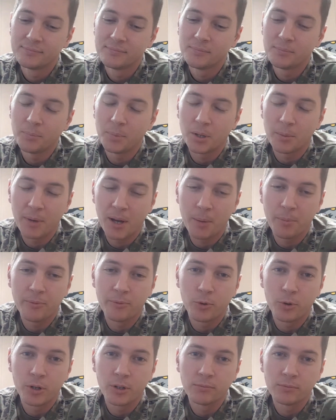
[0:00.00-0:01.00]
But I'm happy
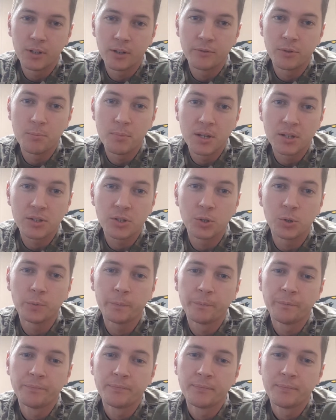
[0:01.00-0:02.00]
for you. Love you. Miss you.
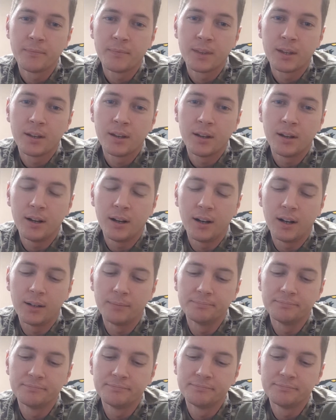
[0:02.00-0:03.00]

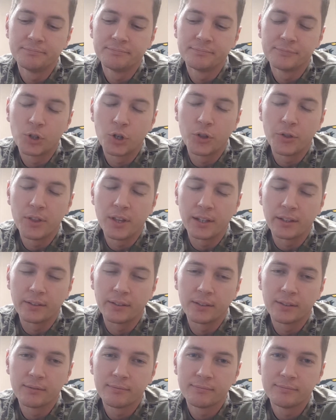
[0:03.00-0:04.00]
Um, good
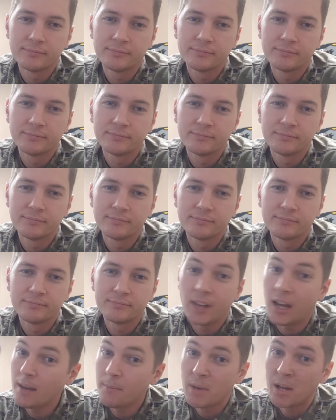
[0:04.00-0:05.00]
things.
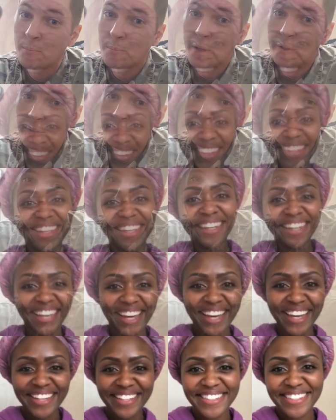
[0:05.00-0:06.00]
Amen, brother.
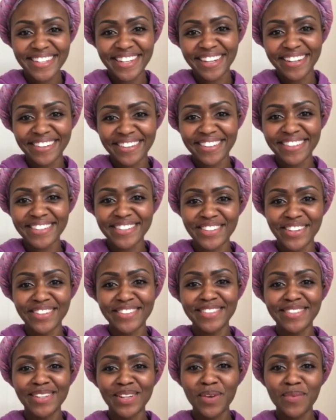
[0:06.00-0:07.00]
Hey Tiara,
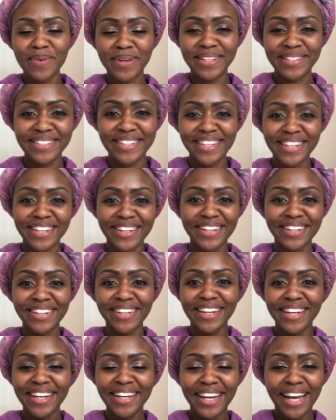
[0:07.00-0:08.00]
Sergeant Lopez
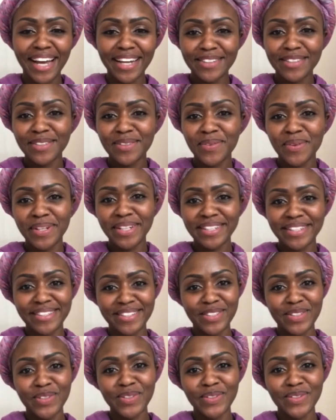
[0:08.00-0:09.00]
here. I just wanted
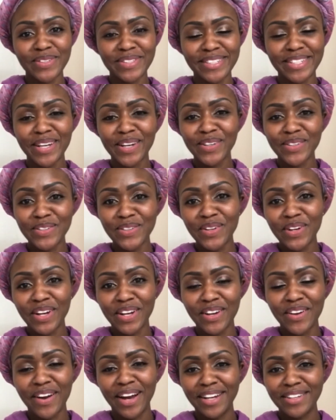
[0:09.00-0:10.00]
to tell you
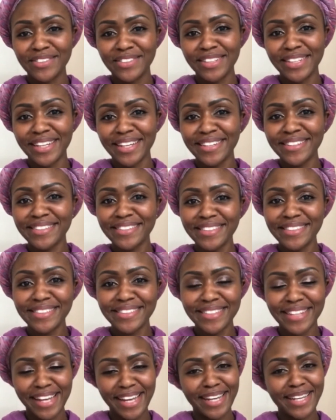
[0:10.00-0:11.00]
congratulations.
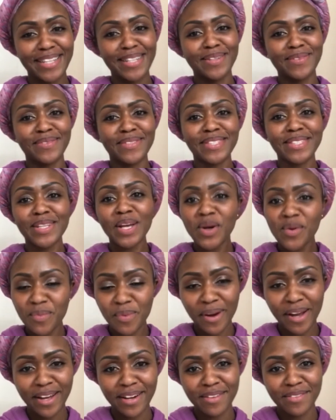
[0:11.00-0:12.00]
I am so
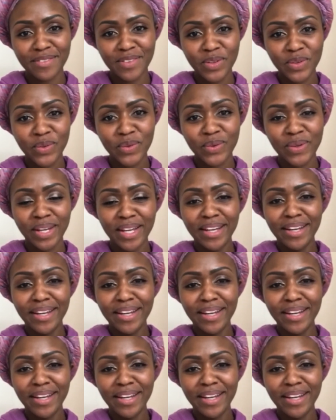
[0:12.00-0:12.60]
proud of you.